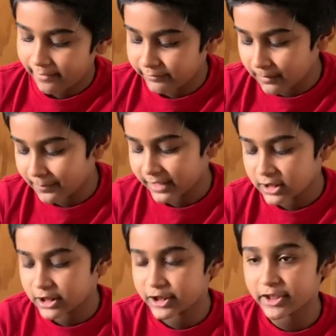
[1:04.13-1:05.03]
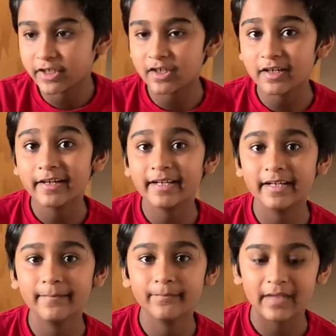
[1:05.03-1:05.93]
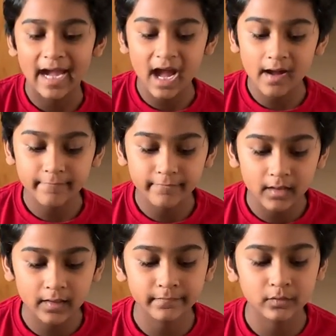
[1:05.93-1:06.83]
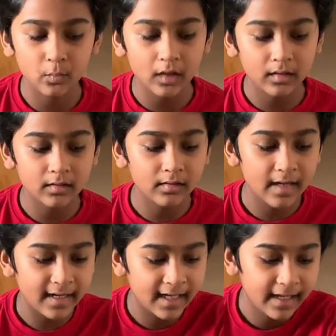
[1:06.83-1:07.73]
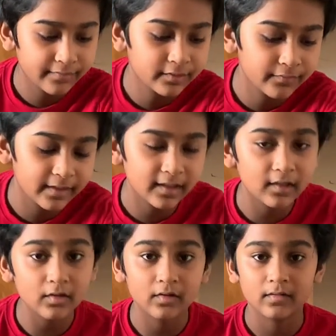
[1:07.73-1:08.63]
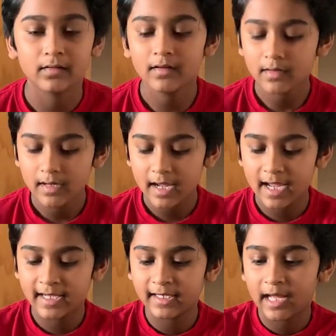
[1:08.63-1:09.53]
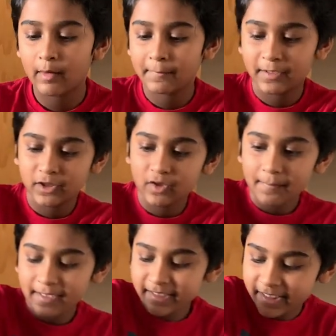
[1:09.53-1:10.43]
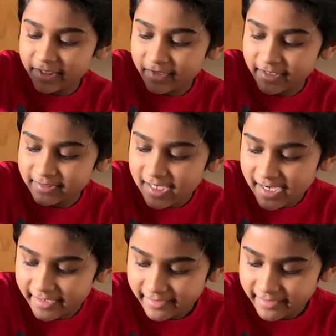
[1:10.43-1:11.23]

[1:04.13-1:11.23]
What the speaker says: the mixture, half of the water and half the vinegar, and now I'm going to drop my t-shirt inside.